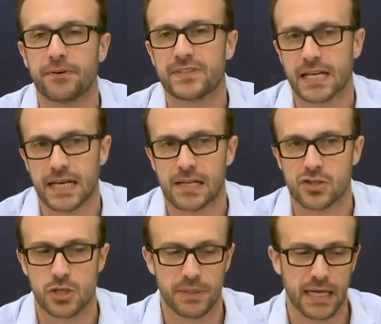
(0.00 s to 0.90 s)
of
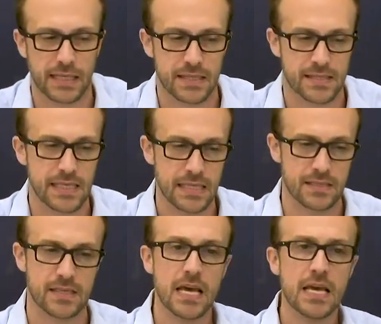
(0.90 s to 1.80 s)
technology behind the
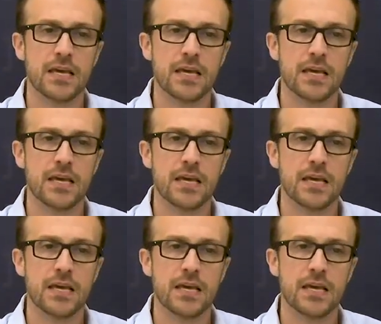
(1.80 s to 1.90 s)
scenes?